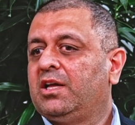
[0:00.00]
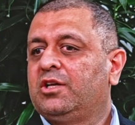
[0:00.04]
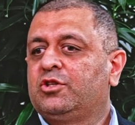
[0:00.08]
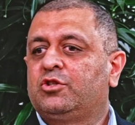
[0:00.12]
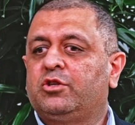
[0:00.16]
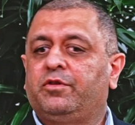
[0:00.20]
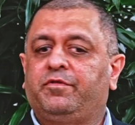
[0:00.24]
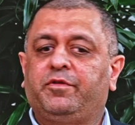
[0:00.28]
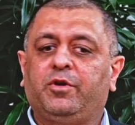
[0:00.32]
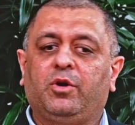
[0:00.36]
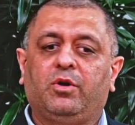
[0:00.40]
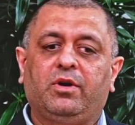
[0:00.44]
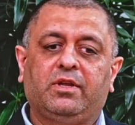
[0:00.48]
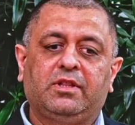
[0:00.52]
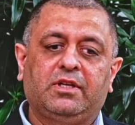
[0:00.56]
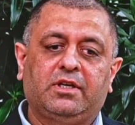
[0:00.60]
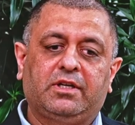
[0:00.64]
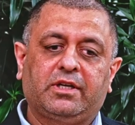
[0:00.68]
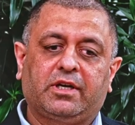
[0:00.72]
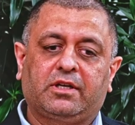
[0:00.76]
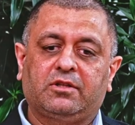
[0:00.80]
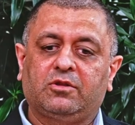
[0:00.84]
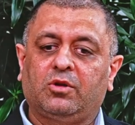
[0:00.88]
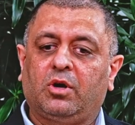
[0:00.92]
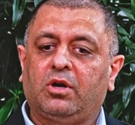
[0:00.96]
So if you're in the
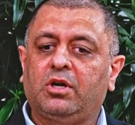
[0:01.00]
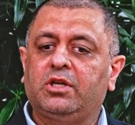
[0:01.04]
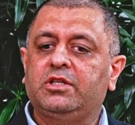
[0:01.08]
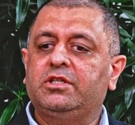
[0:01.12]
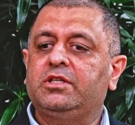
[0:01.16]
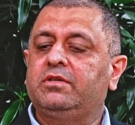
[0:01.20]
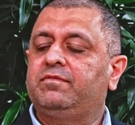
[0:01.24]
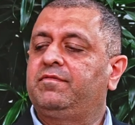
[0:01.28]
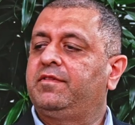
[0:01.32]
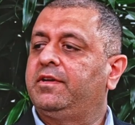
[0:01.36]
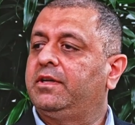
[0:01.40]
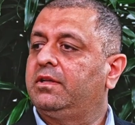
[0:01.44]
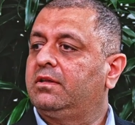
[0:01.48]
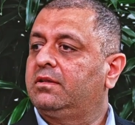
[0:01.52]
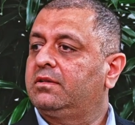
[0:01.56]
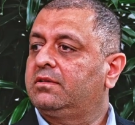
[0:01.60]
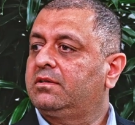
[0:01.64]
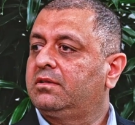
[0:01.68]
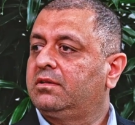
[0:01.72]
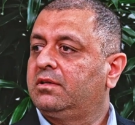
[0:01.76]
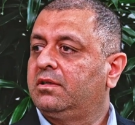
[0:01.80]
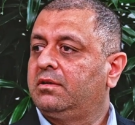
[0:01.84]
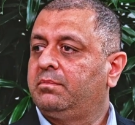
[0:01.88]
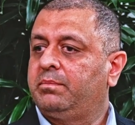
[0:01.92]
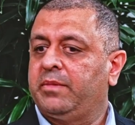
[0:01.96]
technology field,
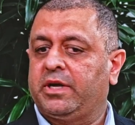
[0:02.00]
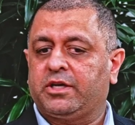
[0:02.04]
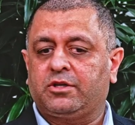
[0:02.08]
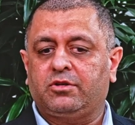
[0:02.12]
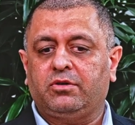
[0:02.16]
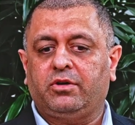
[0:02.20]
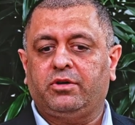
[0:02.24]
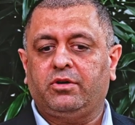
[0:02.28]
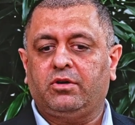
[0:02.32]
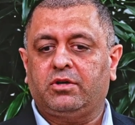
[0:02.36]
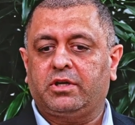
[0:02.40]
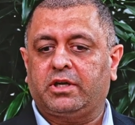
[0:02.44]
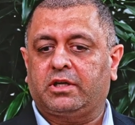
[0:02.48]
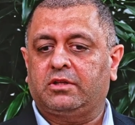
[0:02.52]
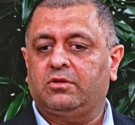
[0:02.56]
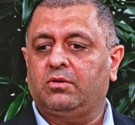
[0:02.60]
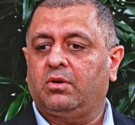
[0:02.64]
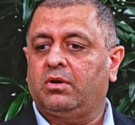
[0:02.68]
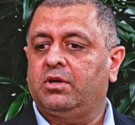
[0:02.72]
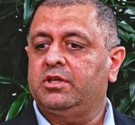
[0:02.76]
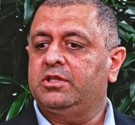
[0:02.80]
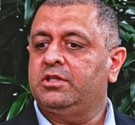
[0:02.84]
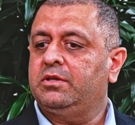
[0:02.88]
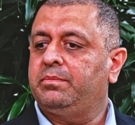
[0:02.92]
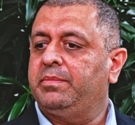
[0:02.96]
make sure your
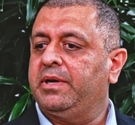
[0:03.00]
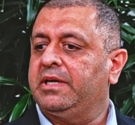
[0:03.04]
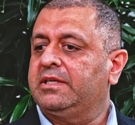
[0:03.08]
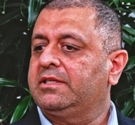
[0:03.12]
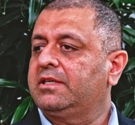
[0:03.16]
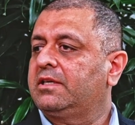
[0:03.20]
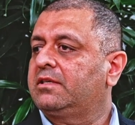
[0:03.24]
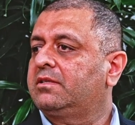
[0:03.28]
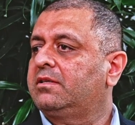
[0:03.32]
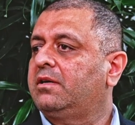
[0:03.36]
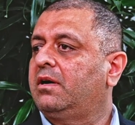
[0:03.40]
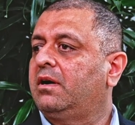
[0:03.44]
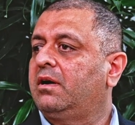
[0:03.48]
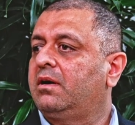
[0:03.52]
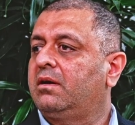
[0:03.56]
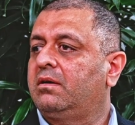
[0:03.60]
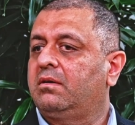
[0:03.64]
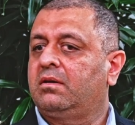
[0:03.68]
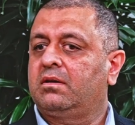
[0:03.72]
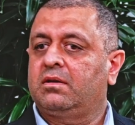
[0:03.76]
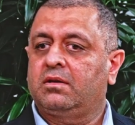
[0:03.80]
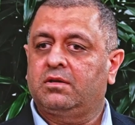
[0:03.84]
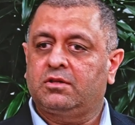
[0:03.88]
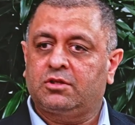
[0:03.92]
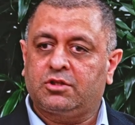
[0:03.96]
technology basics are
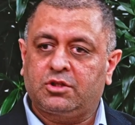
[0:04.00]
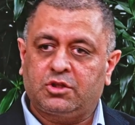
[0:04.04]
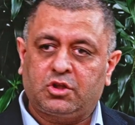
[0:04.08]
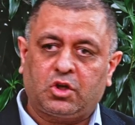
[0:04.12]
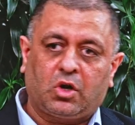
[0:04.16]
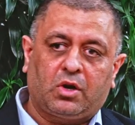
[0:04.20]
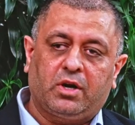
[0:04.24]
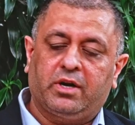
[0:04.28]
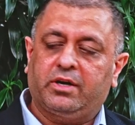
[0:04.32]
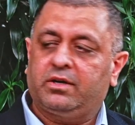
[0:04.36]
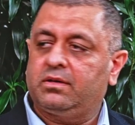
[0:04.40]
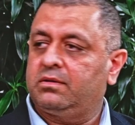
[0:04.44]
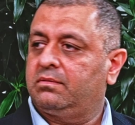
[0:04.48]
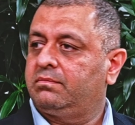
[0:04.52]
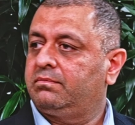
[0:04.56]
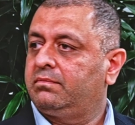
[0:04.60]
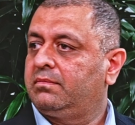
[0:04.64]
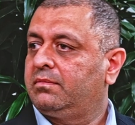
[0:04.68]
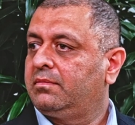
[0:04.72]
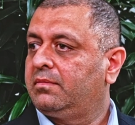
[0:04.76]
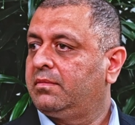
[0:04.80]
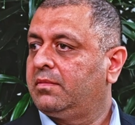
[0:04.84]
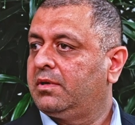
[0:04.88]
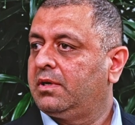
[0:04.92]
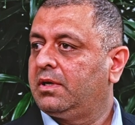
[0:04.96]
solid.
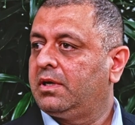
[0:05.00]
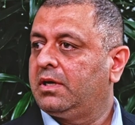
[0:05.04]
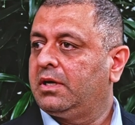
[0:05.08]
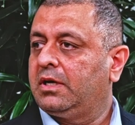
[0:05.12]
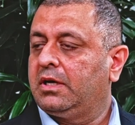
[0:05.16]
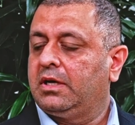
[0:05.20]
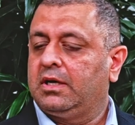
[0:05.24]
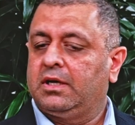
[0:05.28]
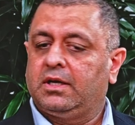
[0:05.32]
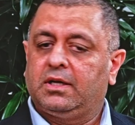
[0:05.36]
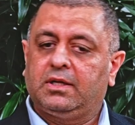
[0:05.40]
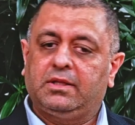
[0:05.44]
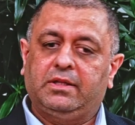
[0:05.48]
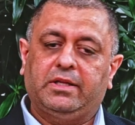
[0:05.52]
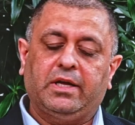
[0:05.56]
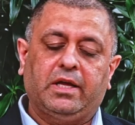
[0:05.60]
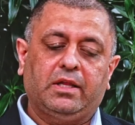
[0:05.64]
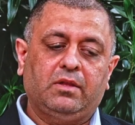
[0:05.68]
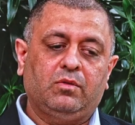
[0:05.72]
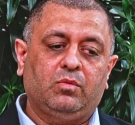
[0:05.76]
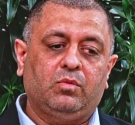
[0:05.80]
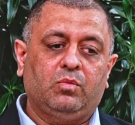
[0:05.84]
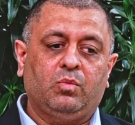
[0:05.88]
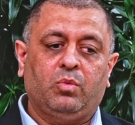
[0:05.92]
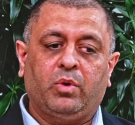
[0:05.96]

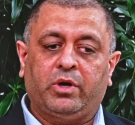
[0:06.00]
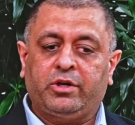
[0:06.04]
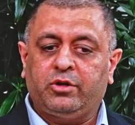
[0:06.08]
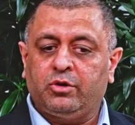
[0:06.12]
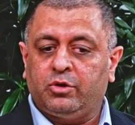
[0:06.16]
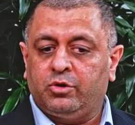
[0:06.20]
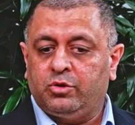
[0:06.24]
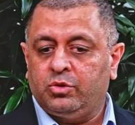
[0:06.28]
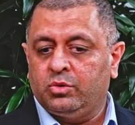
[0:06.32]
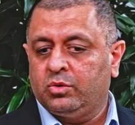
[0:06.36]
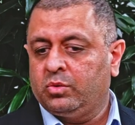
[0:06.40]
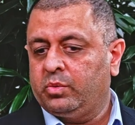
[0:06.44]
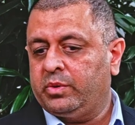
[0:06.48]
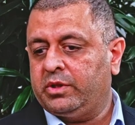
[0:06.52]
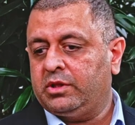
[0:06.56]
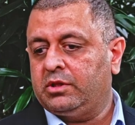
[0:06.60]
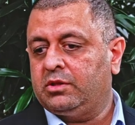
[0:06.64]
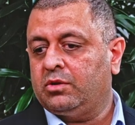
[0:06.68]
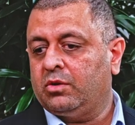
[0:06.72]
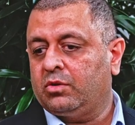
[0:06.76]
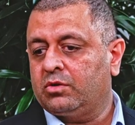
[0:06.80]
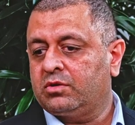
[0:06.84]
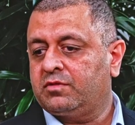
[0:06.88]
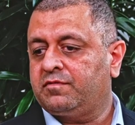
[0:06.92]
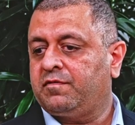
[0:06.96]
Then what you do with
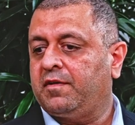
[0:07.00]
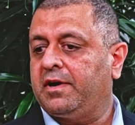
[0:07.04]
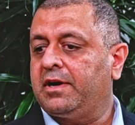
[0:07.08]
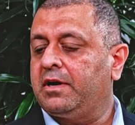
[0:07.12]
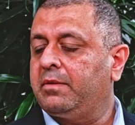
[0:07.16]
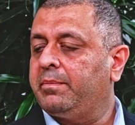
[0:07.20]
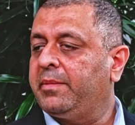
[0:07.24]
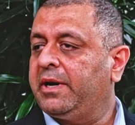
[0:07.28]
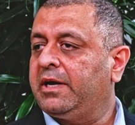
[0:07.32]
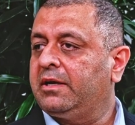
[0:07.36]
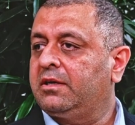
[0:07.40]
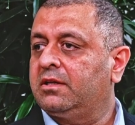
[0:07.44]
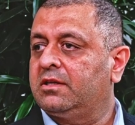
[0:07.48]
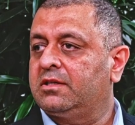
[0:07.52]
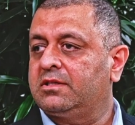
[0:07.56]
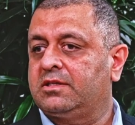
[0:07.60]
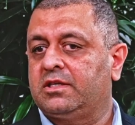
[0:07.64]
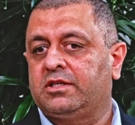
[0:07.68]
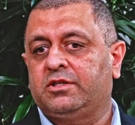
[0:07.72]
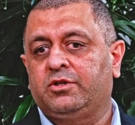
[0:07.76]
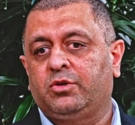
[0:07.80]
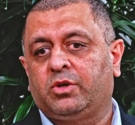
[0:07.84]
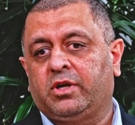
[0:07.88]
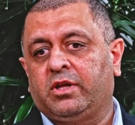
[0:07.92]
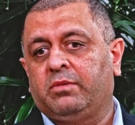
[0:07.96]
those fundamentals
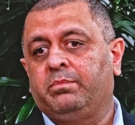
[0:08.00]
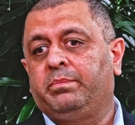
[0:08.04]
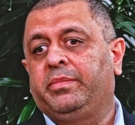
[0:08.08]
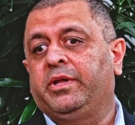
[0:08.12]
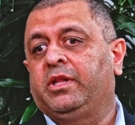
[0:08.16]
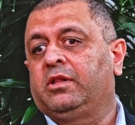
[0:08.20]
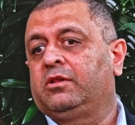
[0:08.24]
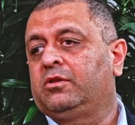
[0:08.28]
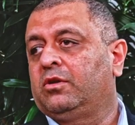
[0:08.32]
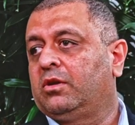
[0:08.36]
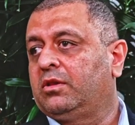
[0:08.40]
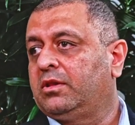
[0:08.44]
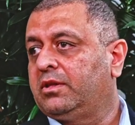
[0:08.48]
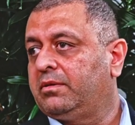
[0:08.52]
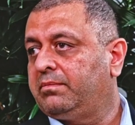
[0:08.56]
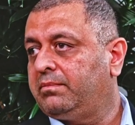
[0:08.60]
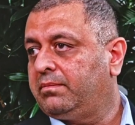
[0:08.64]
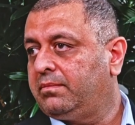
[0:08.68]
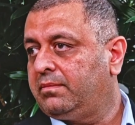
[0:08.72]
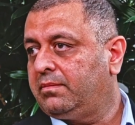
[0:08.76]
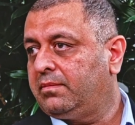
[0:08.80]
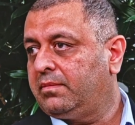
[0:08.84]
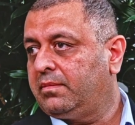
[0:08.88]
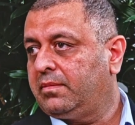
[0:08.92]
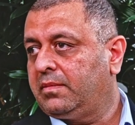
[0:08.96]
is you can build on.
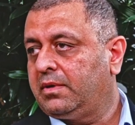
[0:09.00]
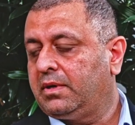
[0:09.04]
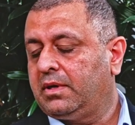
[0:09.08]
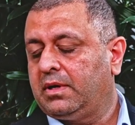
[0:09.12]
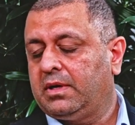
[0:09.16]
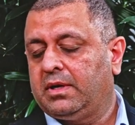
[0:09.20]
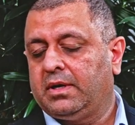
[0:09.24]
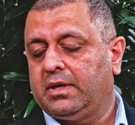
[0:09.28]
Mm-hmm.